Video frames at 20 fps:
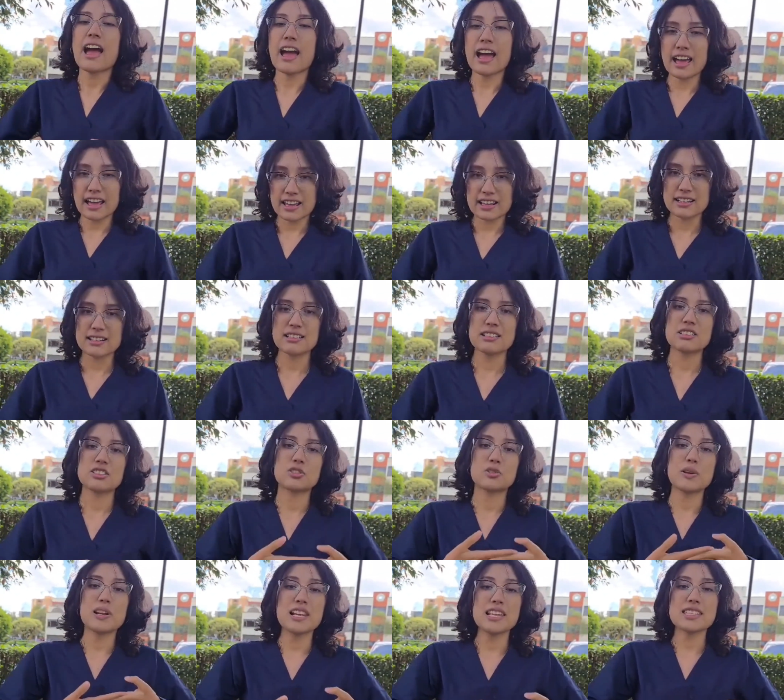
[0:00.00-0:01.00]
and
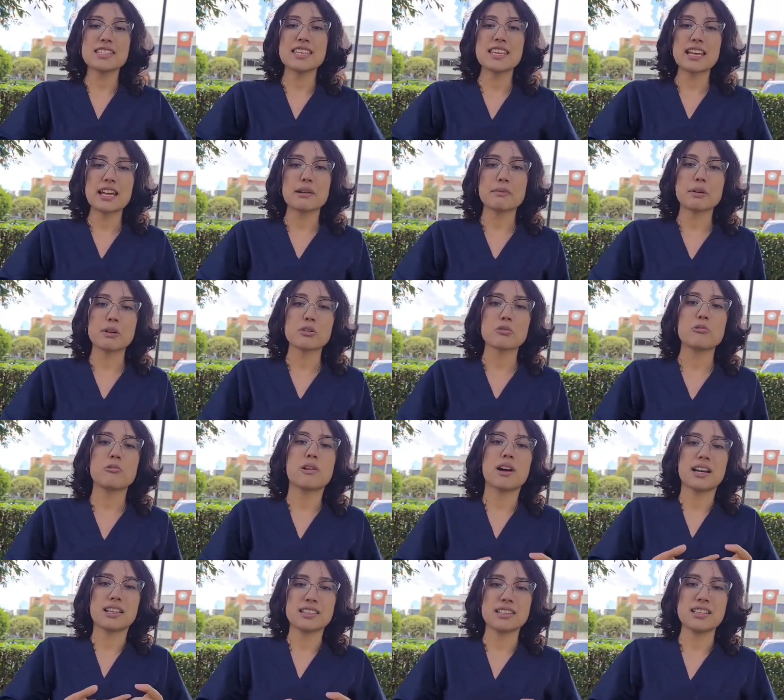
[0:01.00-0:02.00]
really think about
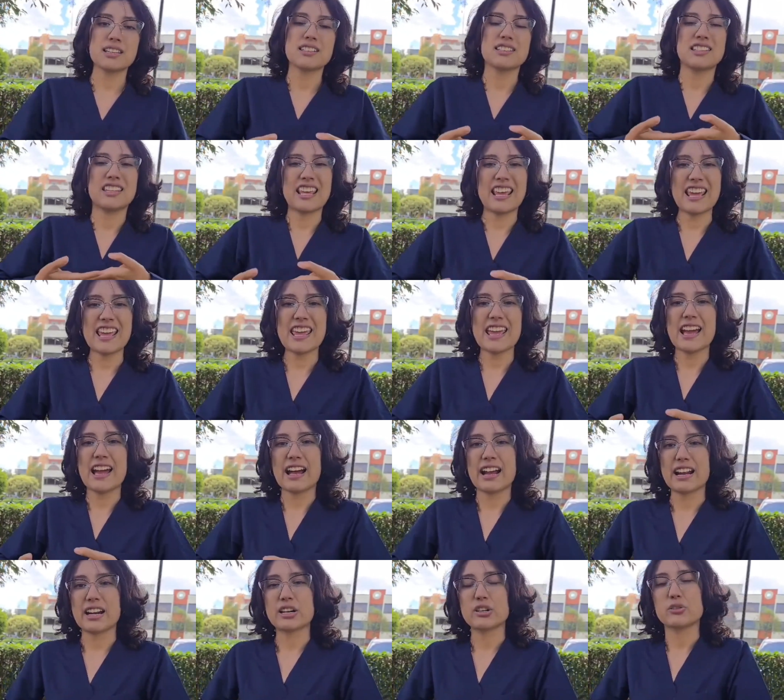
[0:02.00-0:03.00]
what they
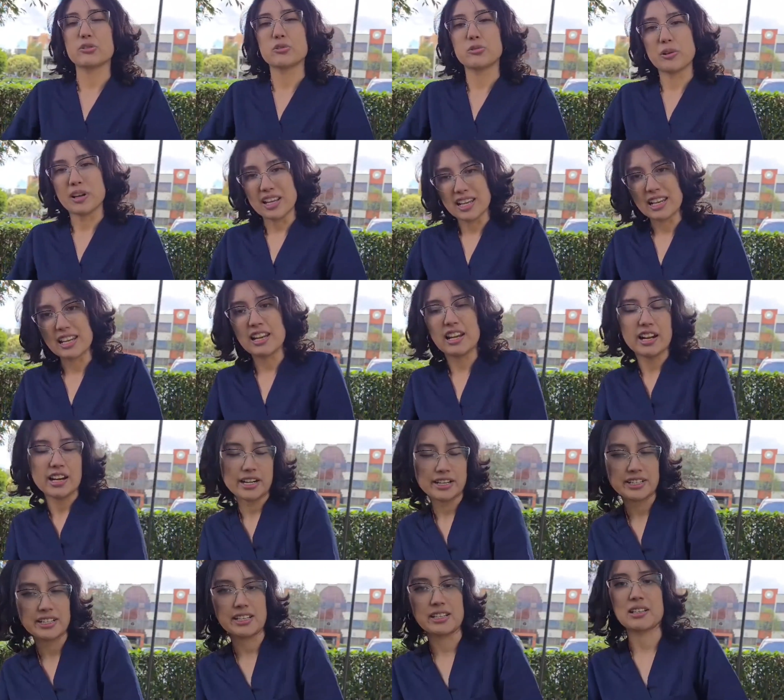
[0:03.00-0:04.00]
are really
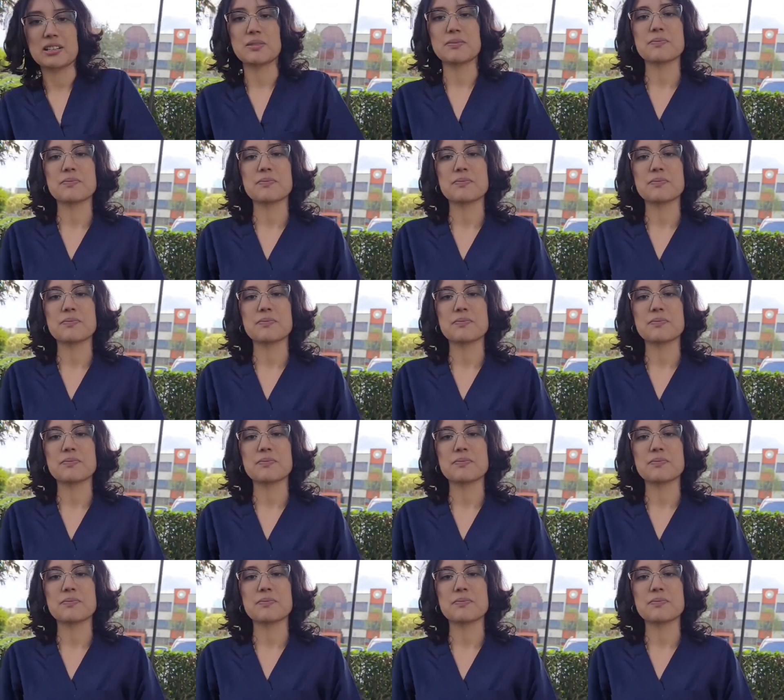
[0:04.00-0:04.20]
learning.